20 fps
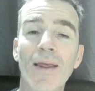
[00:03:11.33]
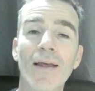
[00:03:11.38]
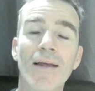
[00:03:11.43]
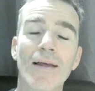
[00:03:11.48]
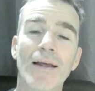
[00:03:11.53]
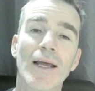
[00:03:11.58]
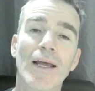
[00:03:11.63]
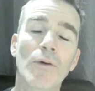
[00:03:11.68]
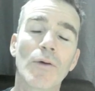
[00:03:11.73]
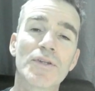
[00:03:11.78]

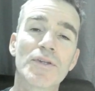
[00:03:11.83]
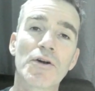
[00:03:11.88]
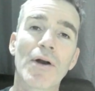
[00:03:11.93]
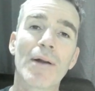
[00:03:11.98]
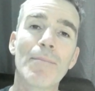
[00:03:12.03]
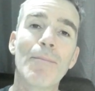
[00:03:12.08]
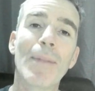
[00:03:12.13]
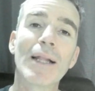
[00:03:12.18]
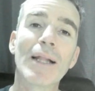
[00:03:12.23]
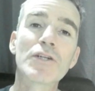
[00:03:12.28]
who was a
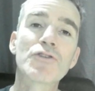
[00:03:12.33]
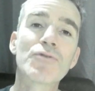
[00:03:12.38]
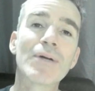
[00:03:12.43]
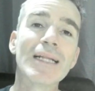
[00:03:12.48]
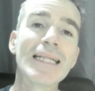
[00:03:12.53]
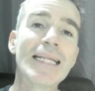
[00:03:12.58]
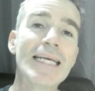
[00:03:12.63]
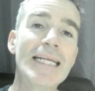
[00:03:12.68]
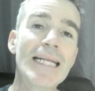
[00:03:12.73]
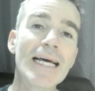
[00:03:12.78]
great military
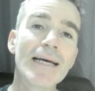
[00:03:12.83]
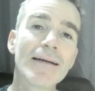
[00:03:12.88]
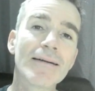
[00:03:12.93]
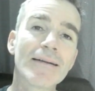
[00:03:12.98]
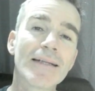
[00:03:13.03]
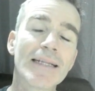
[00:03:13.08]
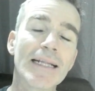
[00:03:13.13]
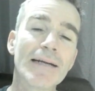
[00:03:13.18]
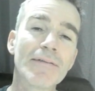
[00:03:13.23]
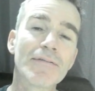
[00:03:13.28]
leader,
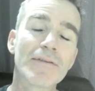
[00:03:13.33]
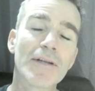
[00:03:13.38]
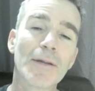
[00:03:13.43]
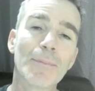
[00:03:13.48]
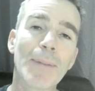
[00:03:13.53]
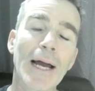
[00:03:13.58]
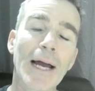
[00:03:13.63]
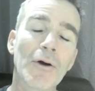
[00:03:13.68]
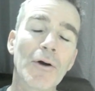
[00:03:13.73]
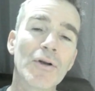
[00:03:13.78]
lived
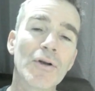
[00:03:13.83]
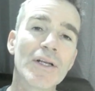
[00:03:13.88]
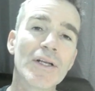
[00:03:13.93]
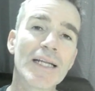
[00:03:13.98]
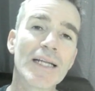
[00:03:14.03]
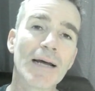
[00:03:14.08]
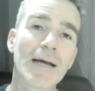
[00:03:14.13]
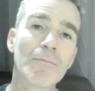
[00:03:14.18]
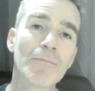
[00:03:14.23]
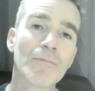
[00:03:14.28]
about
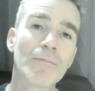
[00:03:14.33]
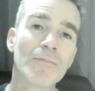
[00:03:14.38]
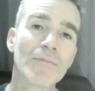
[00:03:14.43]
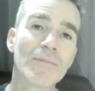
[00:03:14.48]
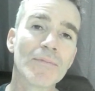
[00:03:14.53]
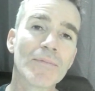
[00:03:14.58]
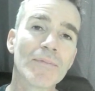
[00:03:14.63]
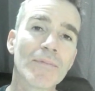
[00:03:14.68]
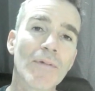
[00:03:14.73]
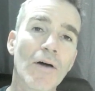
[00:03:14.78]

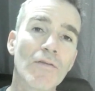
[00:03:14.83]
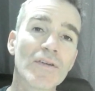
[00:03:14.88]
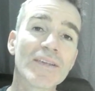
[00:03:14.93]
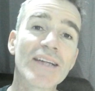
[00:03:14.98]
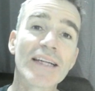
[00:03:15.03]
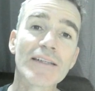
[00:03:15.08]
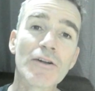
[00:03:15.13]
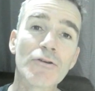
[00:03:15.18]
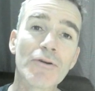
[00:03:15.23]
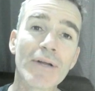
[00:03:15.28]
over
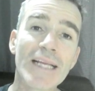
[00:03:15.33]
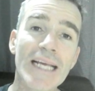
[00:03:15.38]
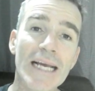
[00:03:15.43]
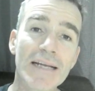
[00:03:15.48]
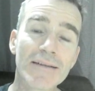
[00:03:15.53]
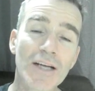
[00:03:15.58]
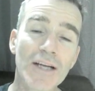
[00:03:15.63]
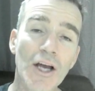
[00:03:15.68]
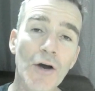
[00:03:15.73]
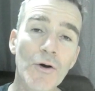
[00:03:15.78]
600
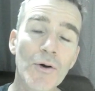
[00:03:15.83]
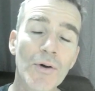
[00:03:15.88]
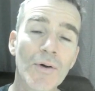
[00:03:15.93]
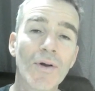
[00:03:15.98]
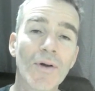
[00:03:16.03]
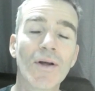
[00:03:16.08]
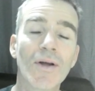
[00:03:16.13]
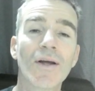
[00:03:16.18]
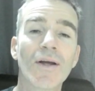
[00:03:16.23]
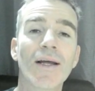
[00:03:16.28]
years ago
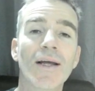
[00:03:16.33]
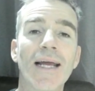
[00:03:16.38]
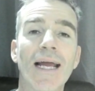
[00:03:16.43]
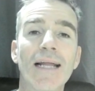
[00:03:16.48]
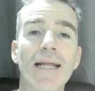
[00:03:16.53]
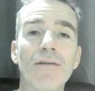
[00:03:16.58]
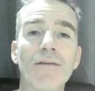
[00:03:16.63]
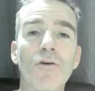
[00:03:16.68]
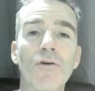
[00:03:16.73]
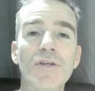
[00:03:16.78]

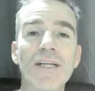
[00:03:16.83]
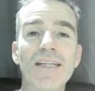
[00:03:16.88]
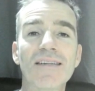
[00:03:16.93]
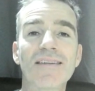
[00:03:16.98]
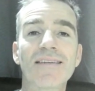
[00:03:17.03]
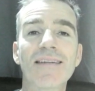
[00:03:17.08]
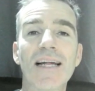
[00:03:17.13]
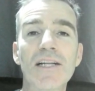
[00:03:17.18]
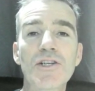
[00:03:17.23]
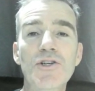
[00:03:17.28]
in the 14th
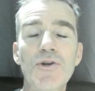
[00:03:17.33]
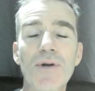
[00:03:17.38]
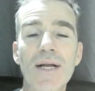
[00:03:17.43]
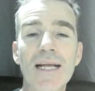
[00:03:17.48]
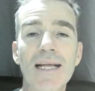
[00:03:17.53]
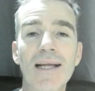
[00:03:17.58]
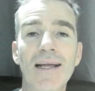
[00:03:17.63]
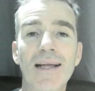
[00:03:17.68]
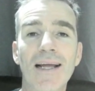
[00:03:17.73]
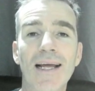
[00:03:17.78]

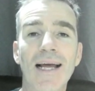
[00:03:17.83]
century.